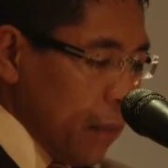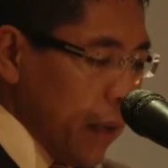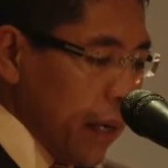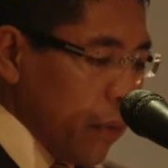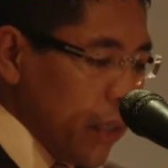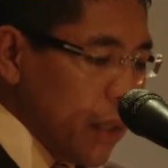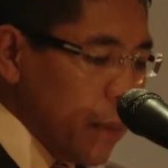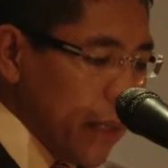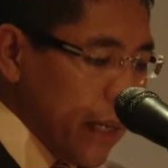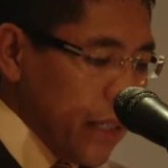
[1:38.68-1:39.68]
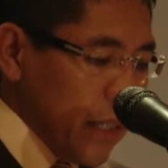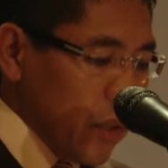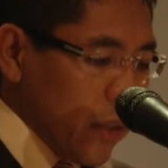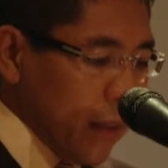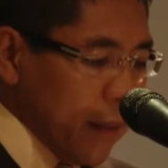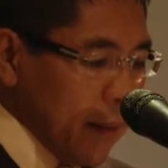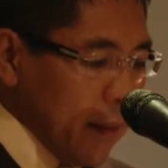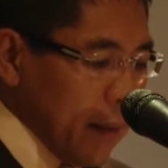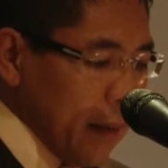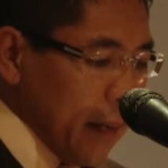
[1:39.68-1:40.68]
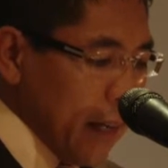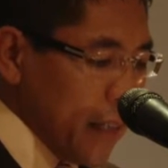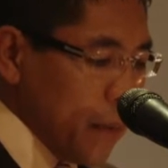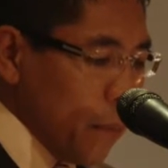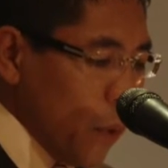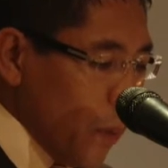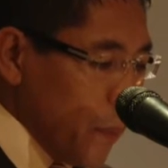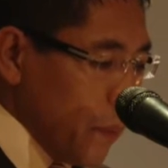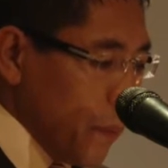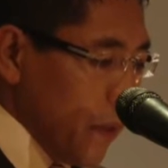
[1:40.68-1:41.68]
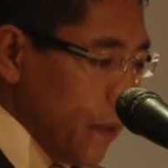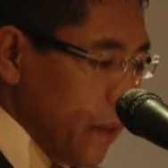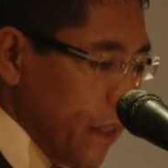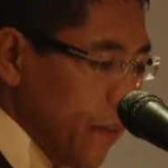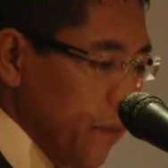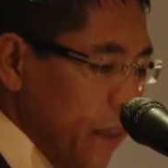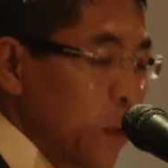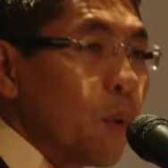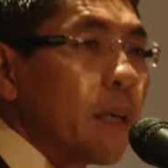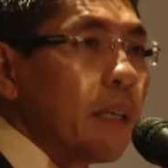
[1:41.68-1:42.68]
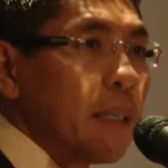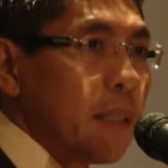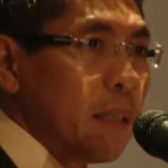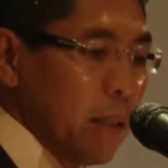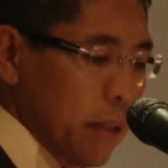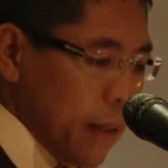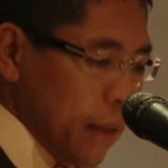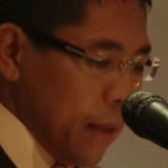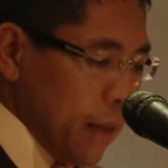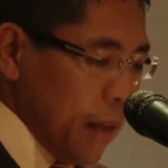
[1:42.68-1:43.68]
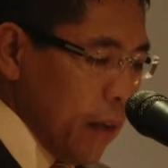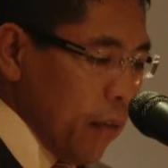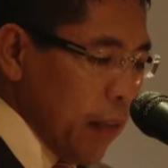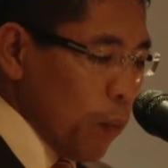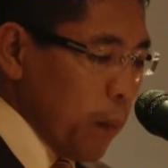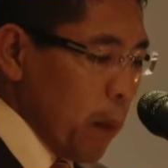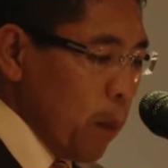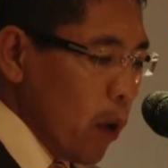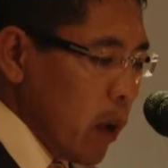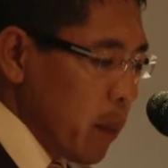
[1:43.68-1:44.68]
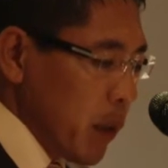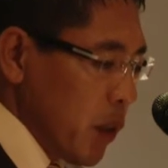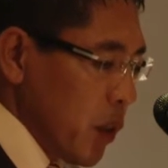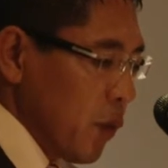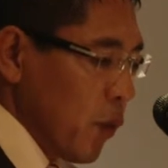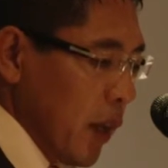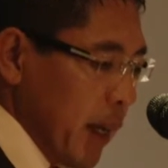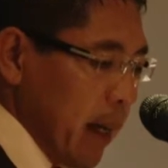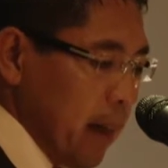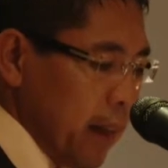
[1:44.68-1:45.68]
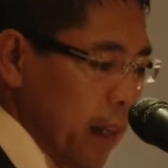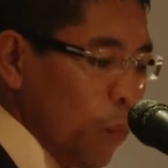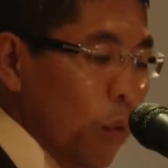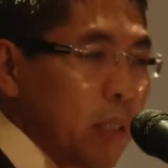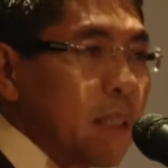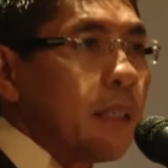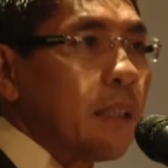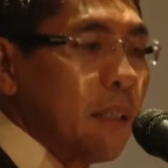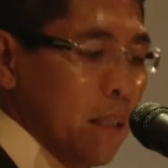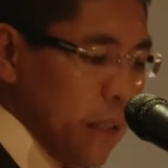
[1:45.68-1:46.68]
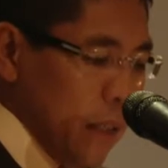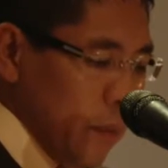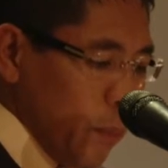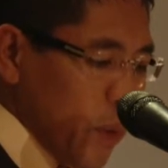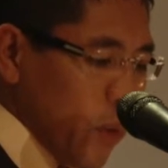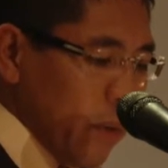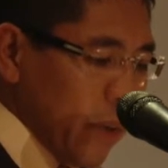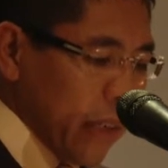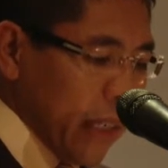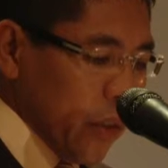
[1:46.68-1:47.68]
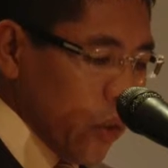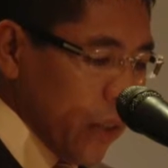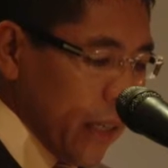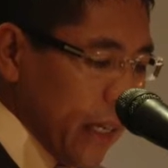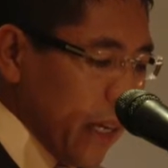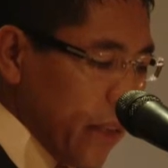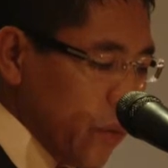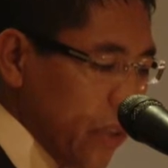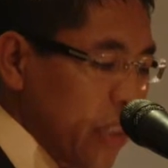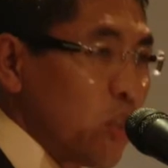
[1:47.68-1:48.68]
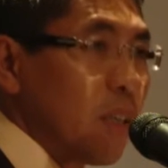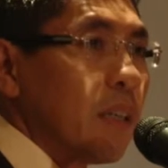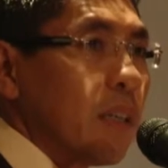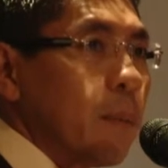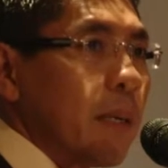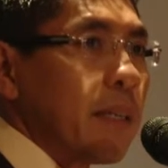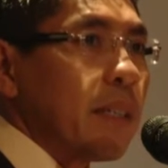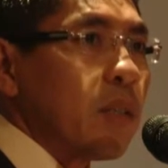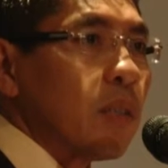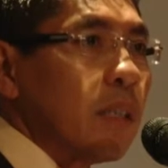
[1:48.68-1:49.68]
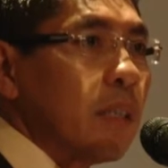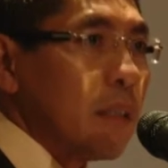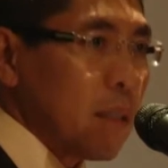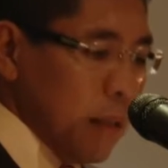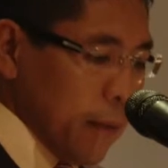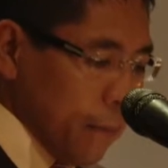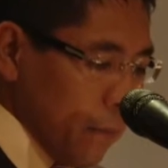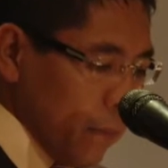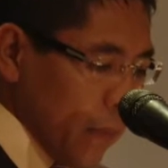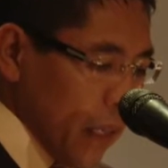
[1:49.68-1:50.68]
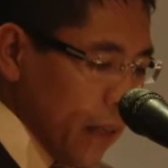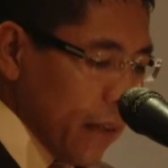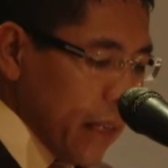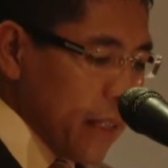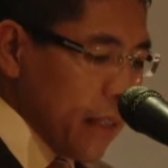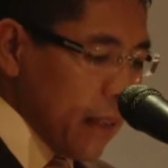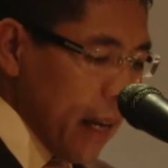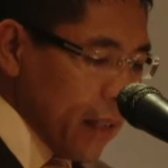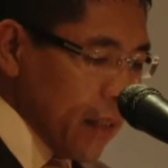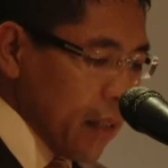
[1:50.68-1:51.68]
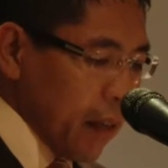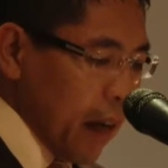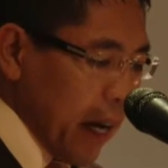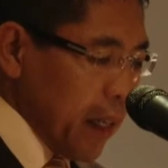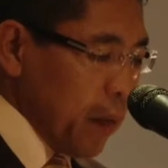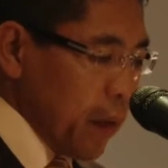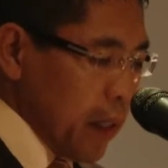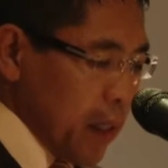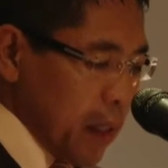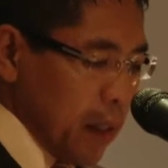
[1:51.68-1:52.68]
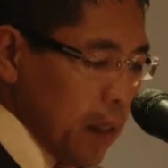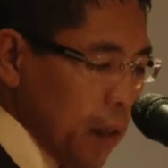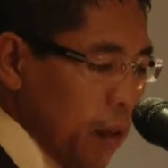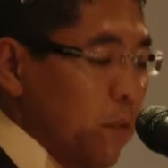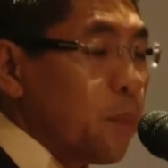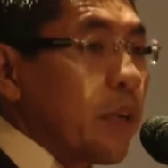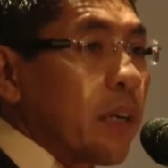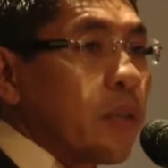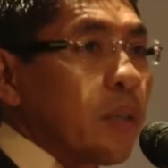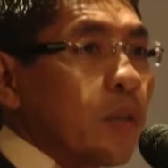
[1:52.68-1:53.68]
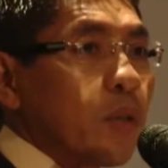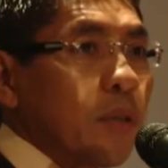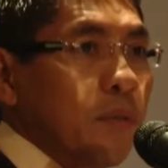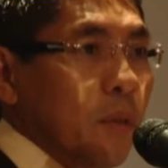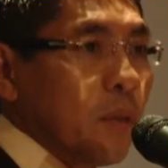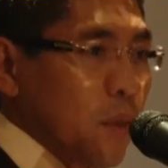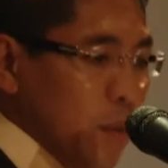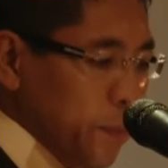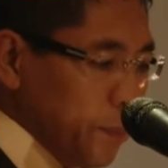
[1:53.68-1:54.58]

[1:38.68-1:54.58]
by greater urbanization, and as more people live and work in the cities, there will be more competition for land and water between agriculture and other strategic urbanization needs. There is hence a higher risk of production shortfalls.